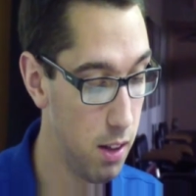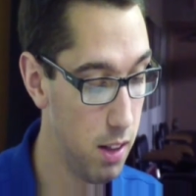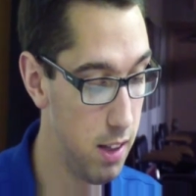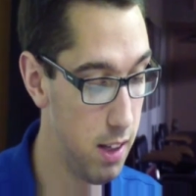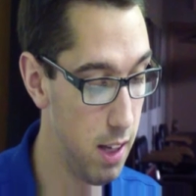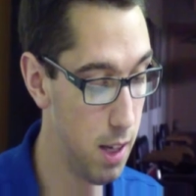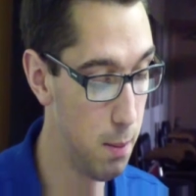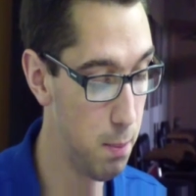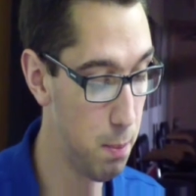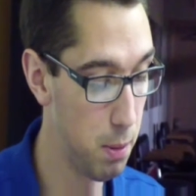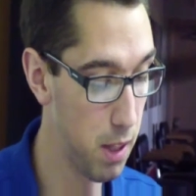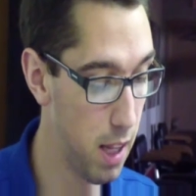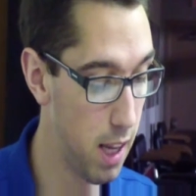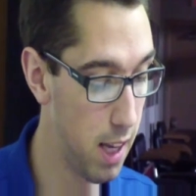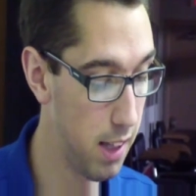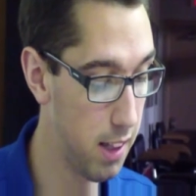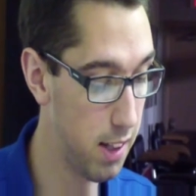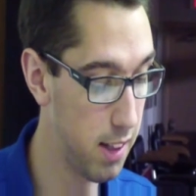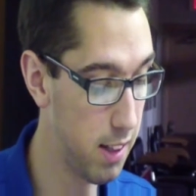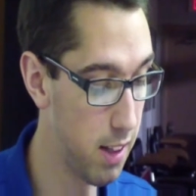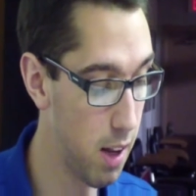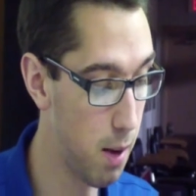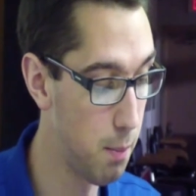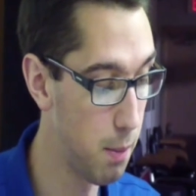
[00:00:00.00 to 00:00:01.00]
did play
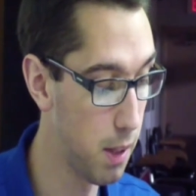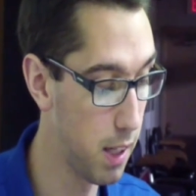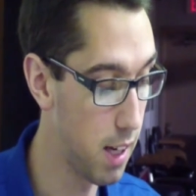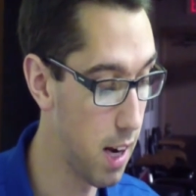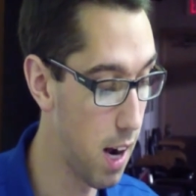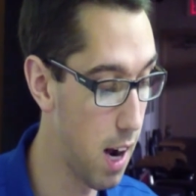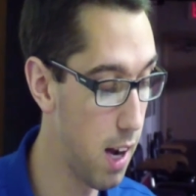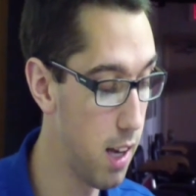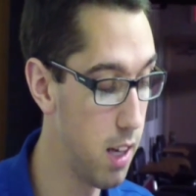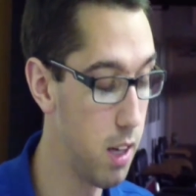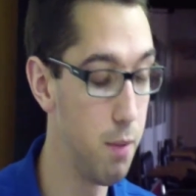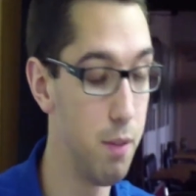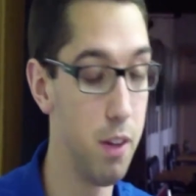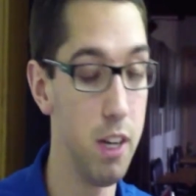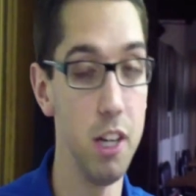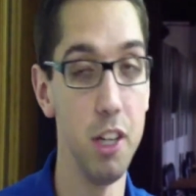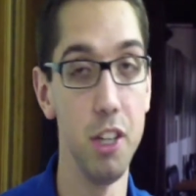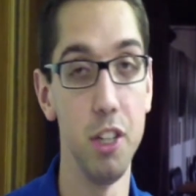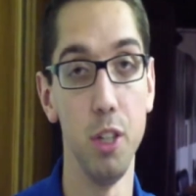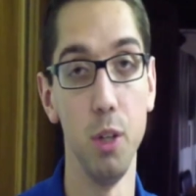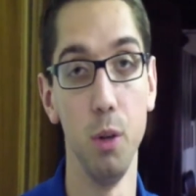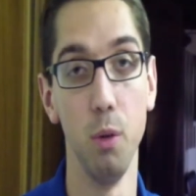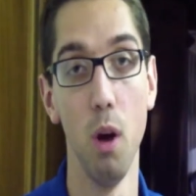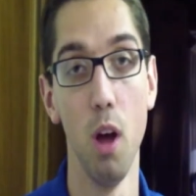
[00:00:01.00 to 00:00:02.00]
some kind of an
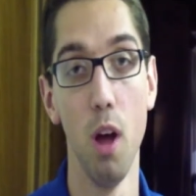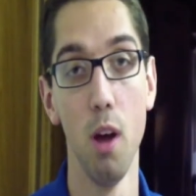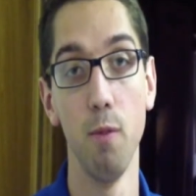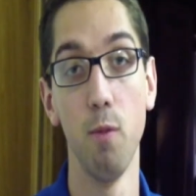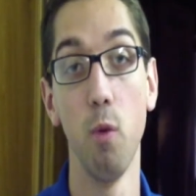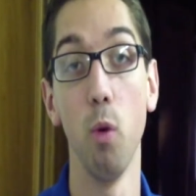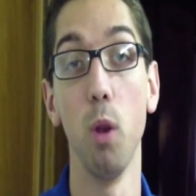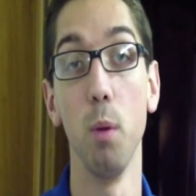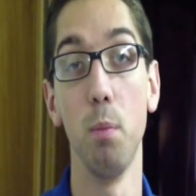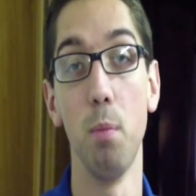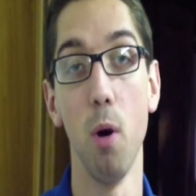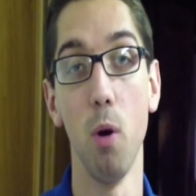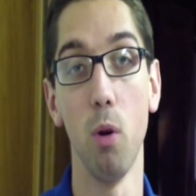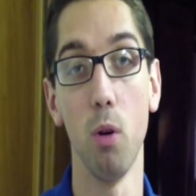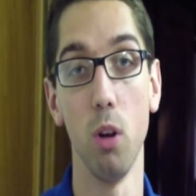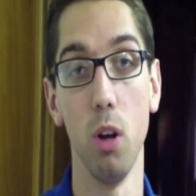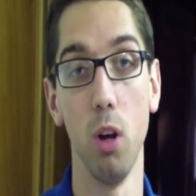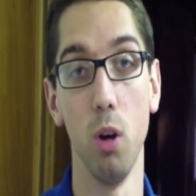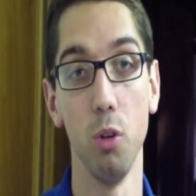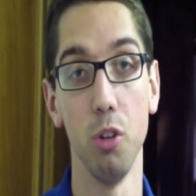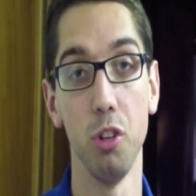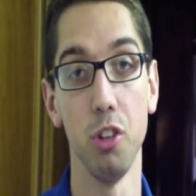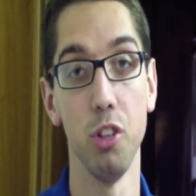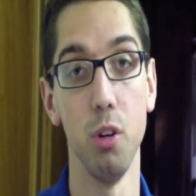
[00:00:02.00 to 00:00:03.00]
issue for the
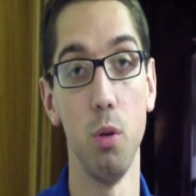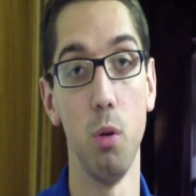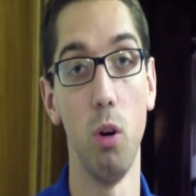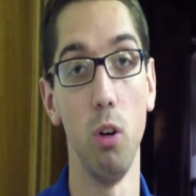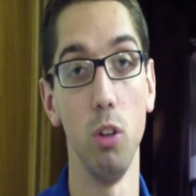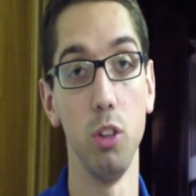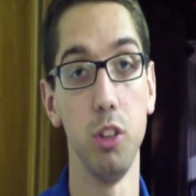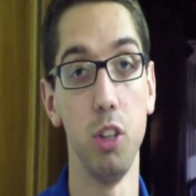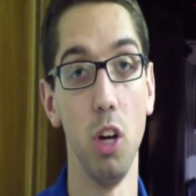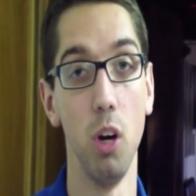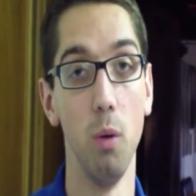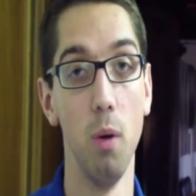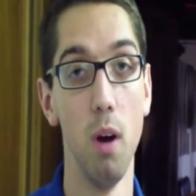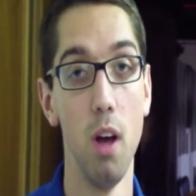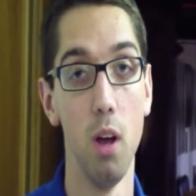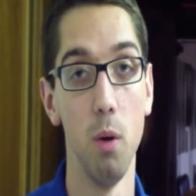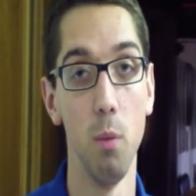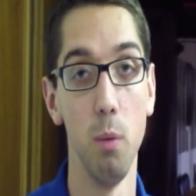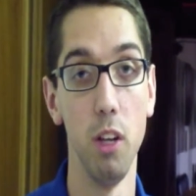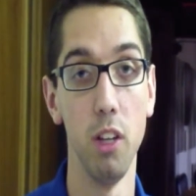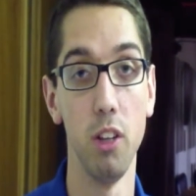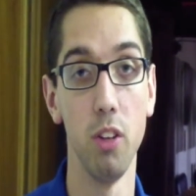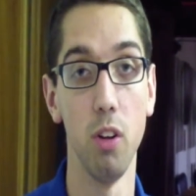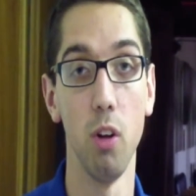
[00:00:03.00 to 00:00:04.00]
Pocono Snow. Also,
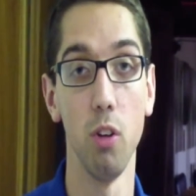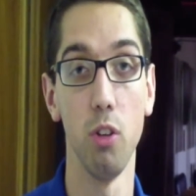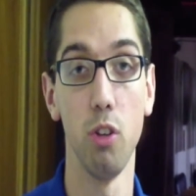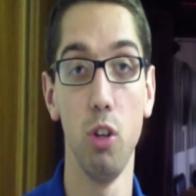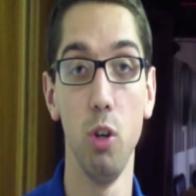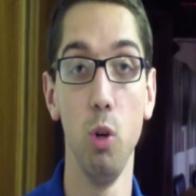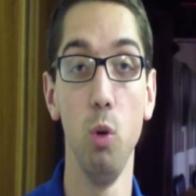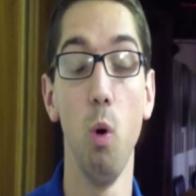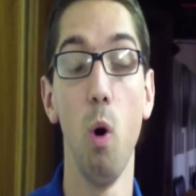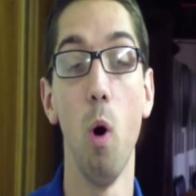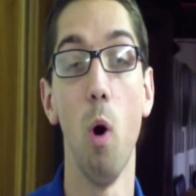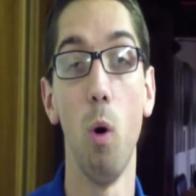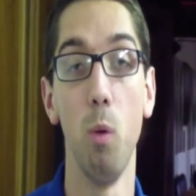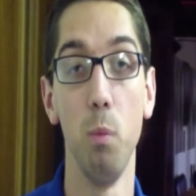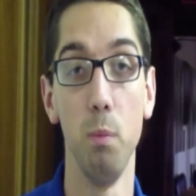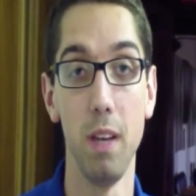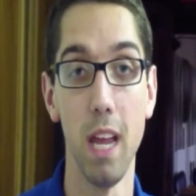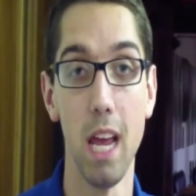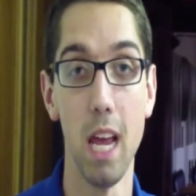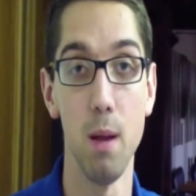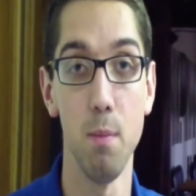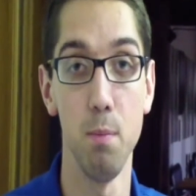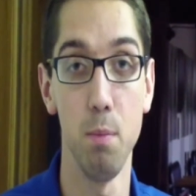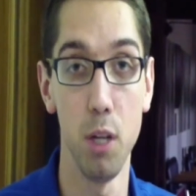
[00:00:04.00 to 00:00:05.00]
we saw 2 home
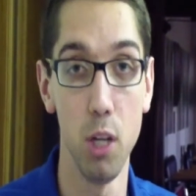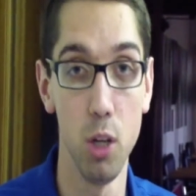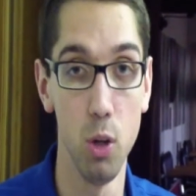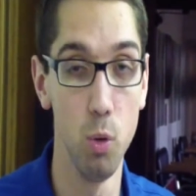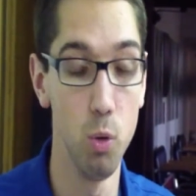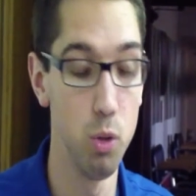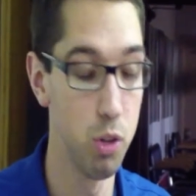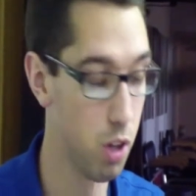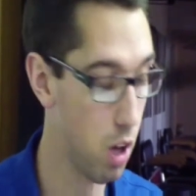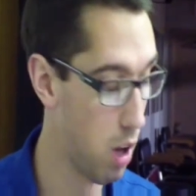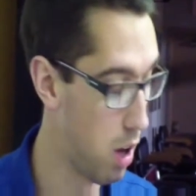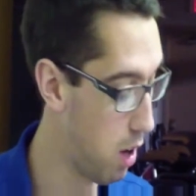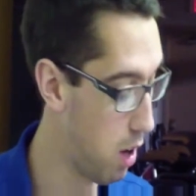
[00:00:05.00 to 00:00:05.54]
debuts